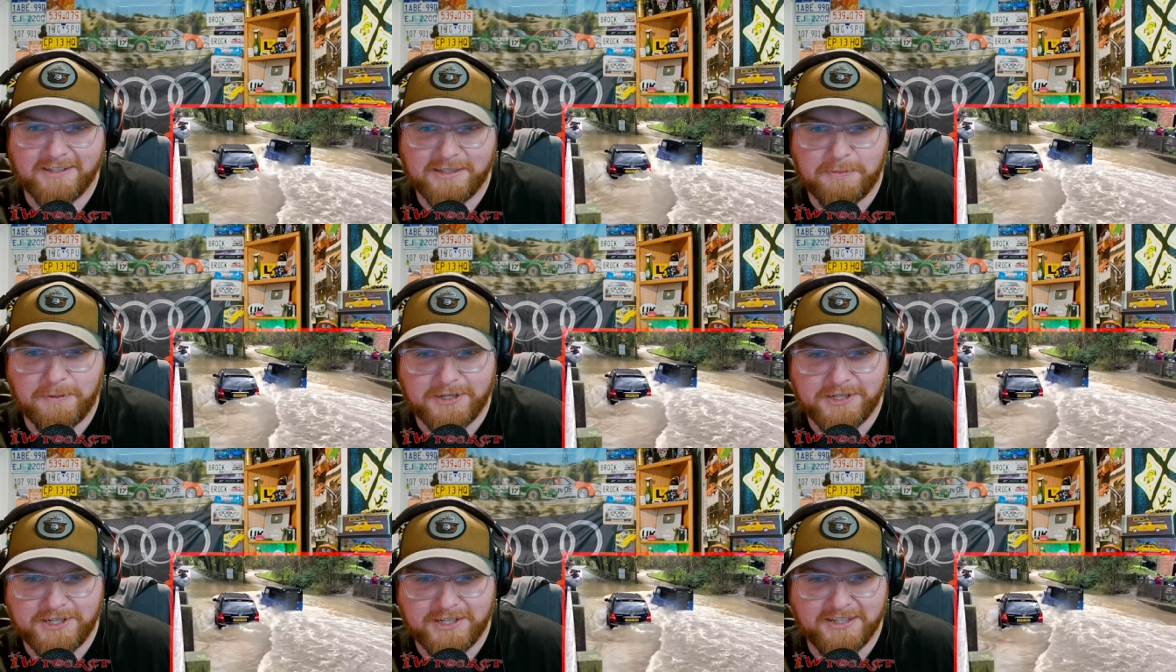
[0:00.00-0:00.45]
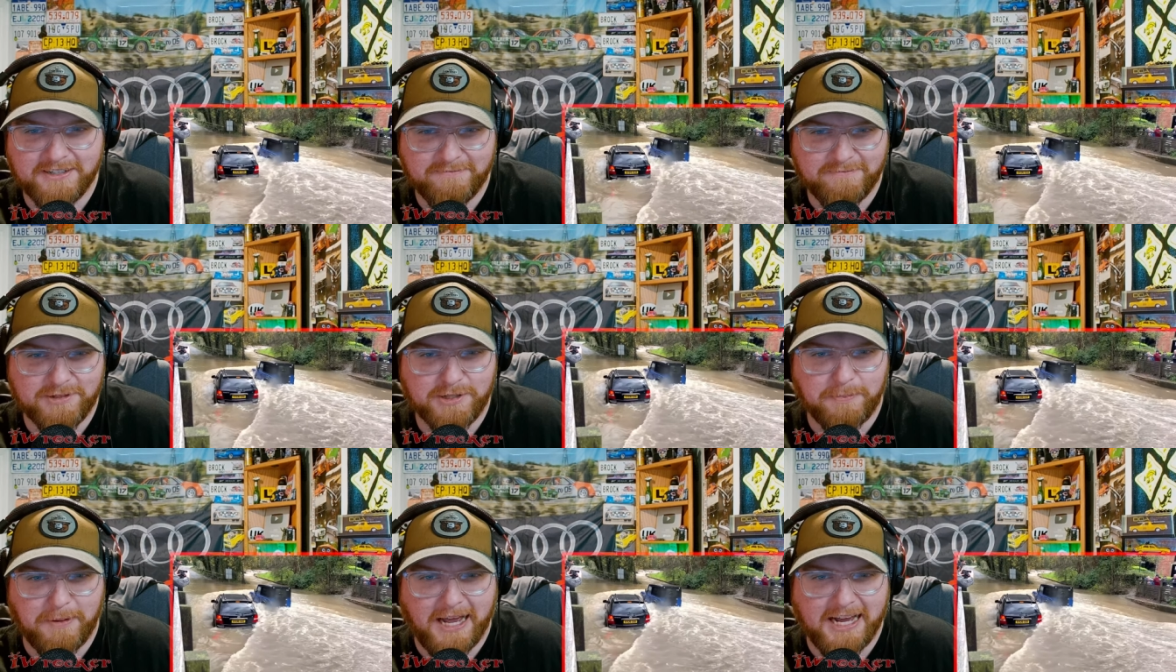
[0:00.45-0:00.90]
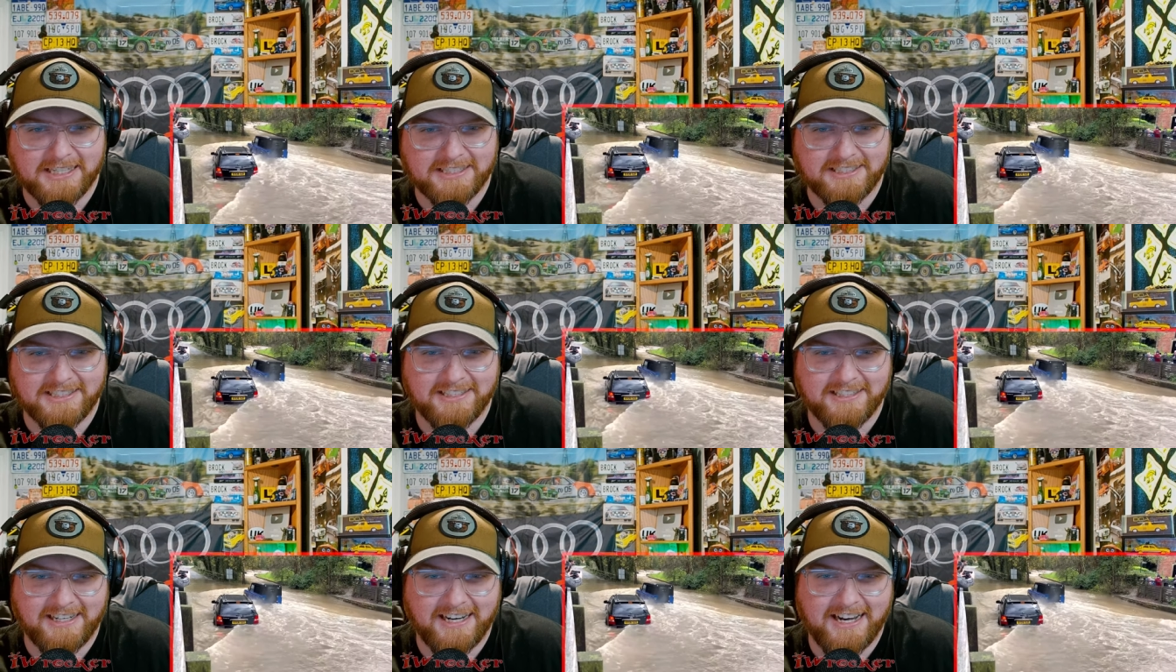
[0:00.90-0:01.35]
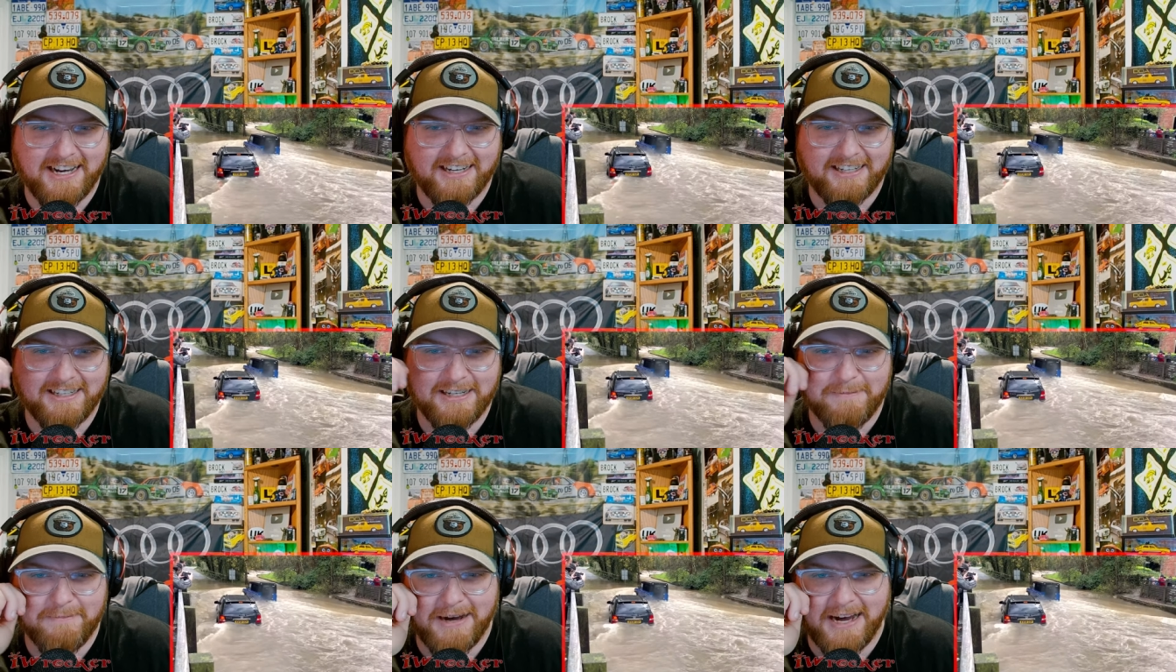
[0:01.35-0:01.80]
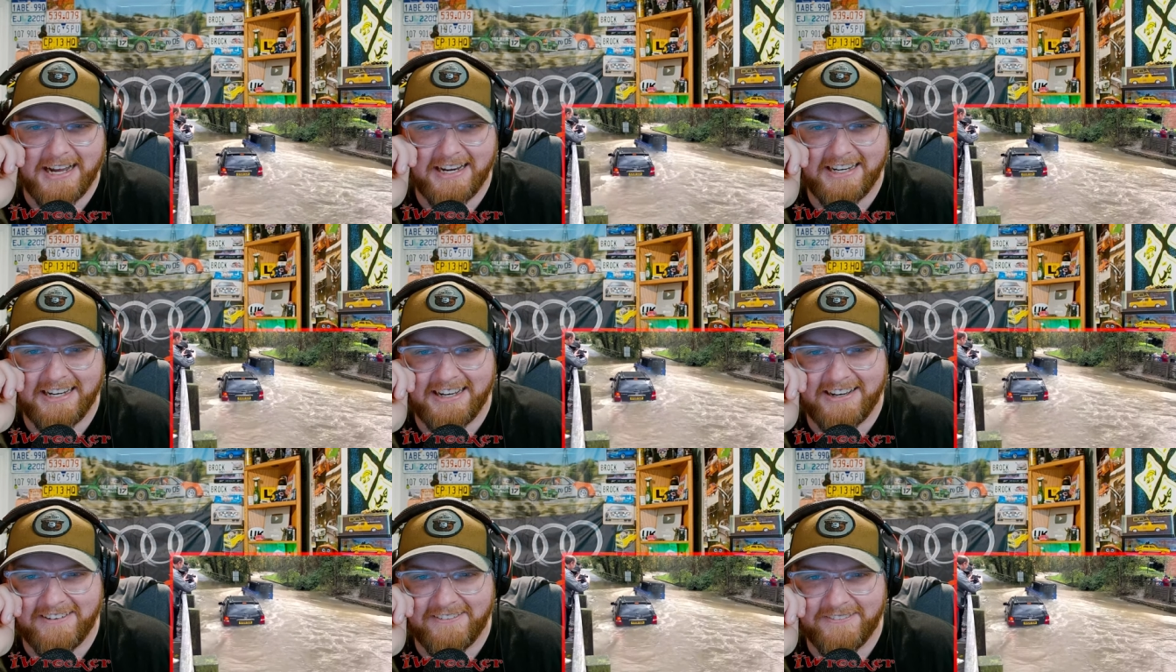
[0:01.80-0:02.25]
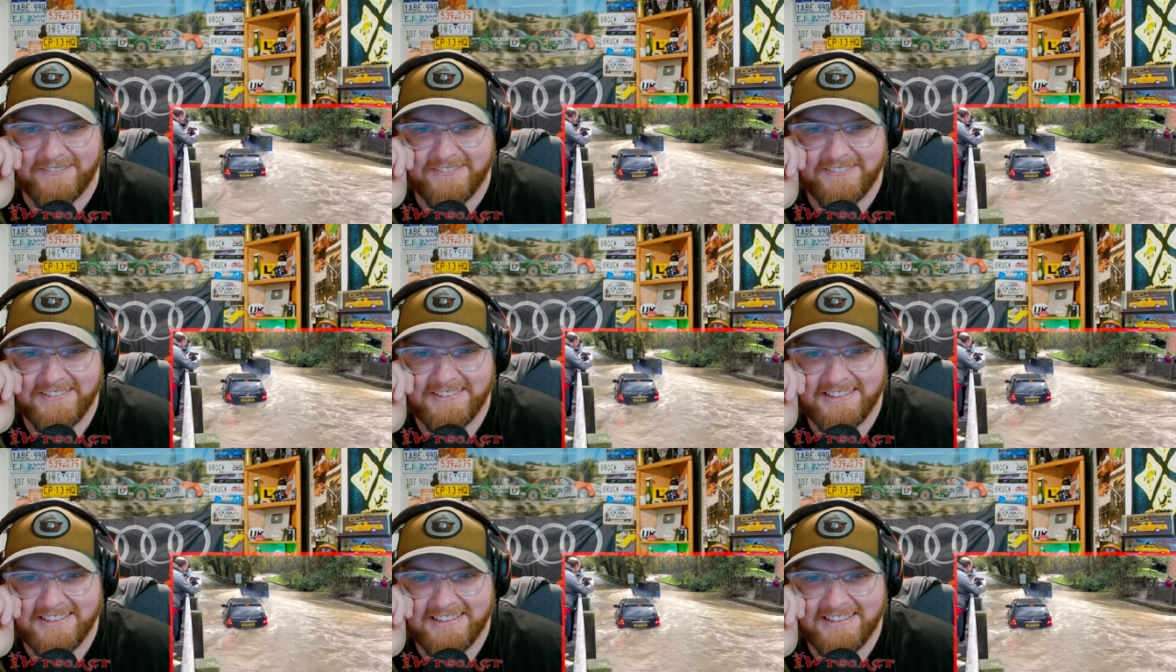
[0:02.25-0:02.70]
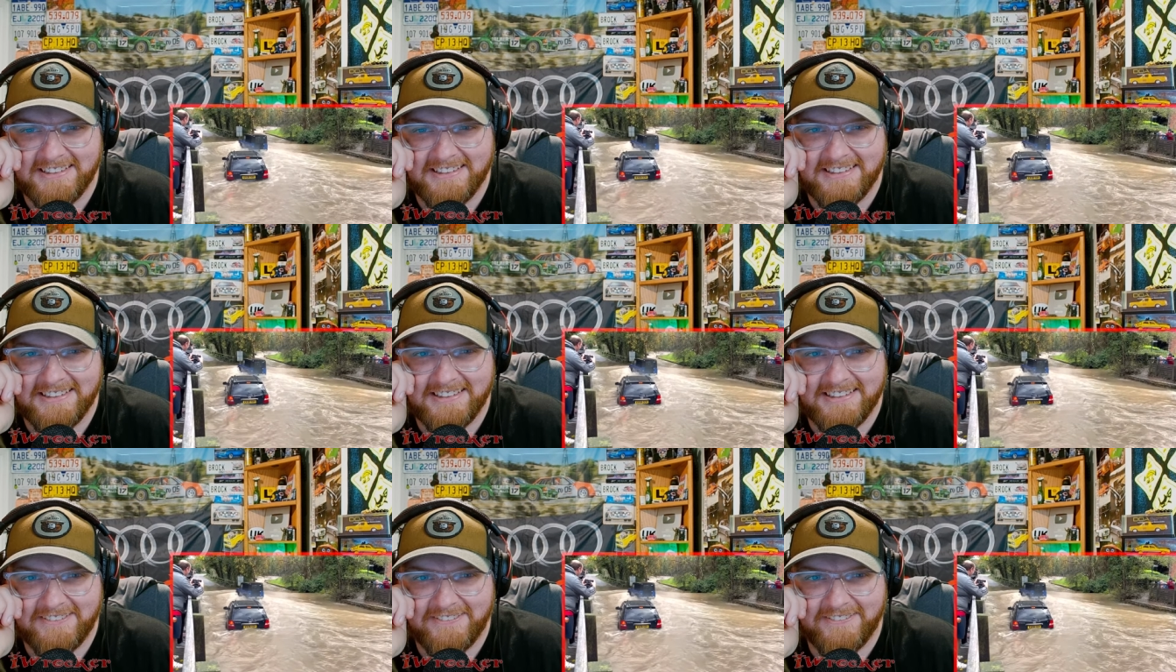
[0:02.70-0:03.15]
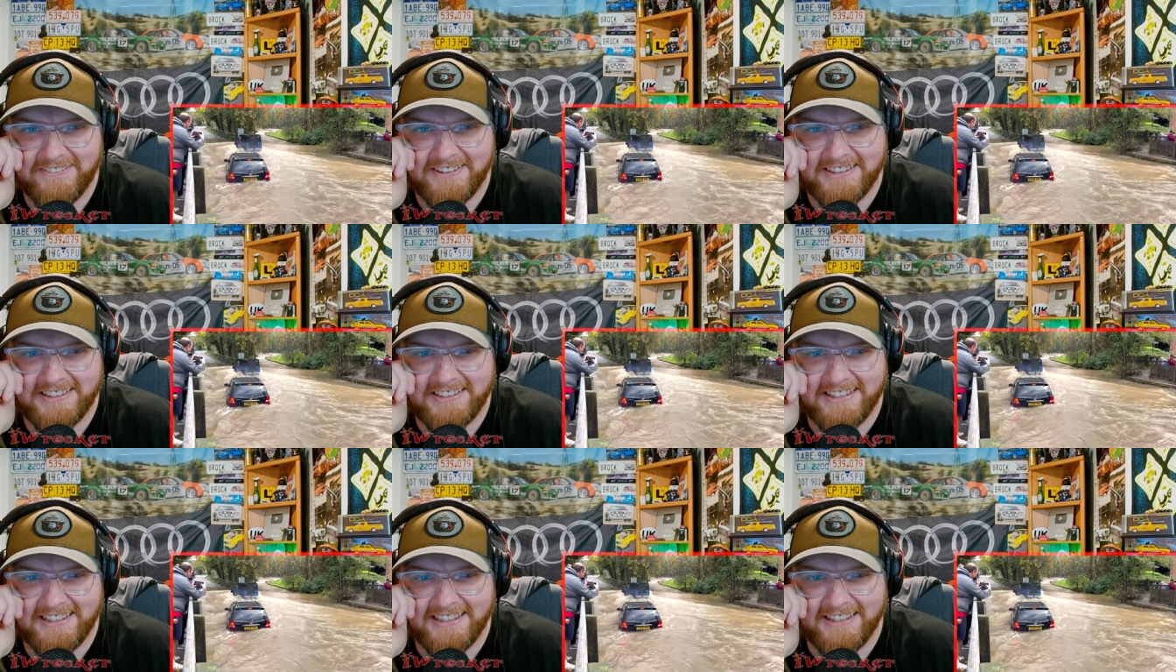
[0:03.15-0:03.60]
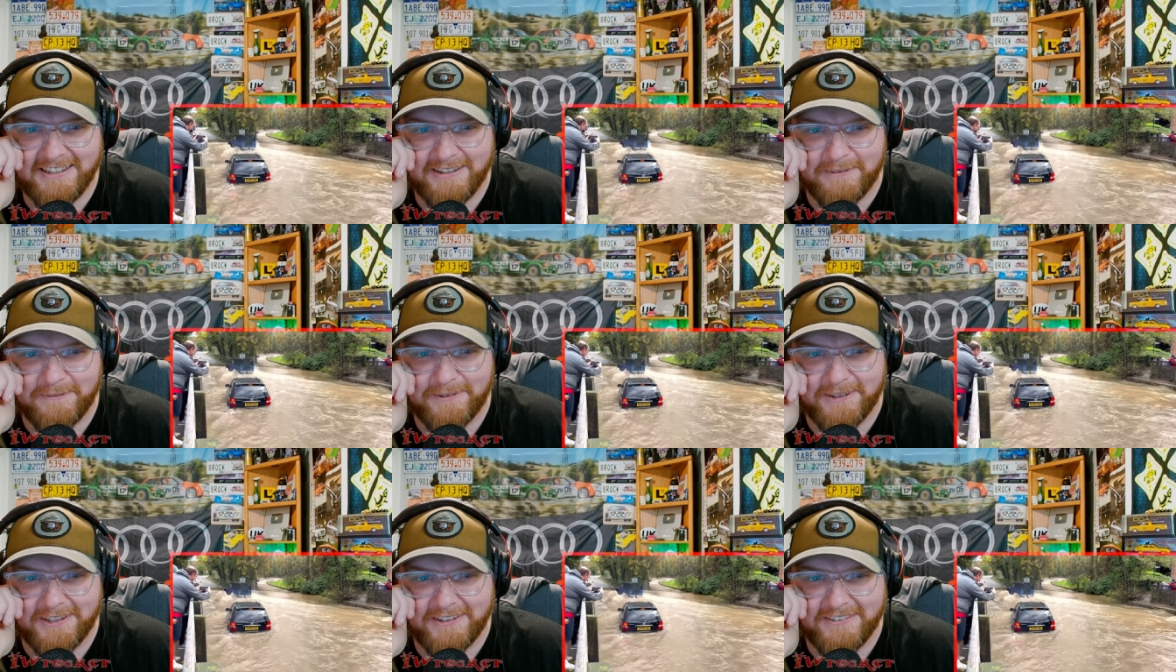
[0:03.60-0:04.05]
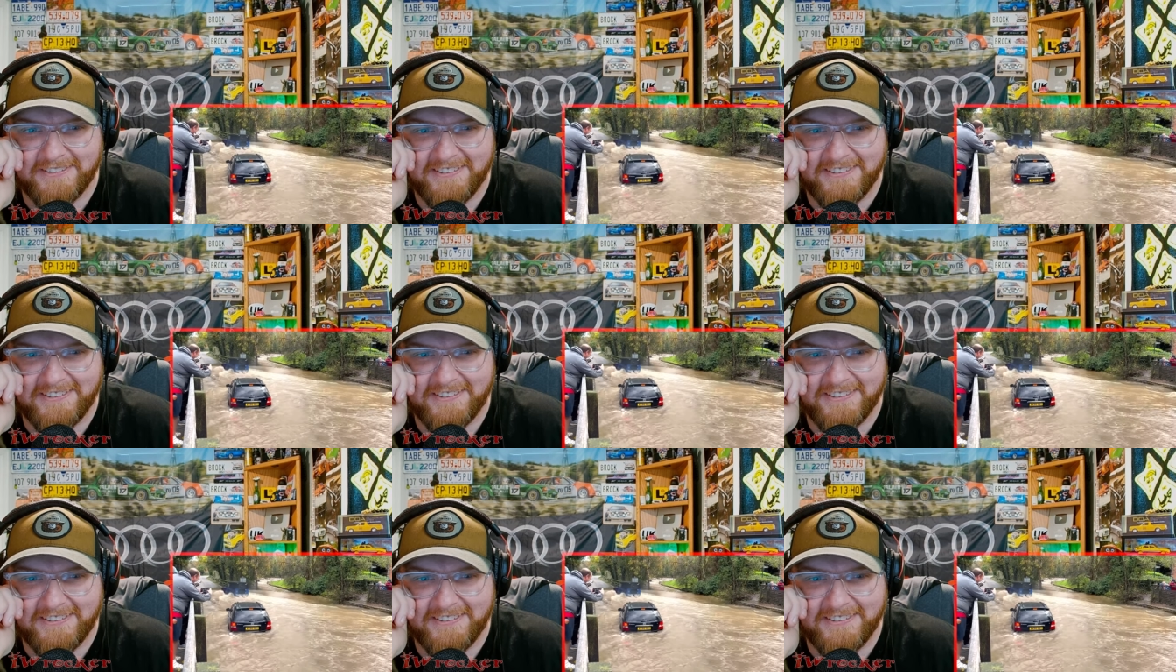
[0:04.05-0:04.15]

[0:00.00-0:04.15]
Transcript: Especially splashing the guy. Come on now. What the hell, bro?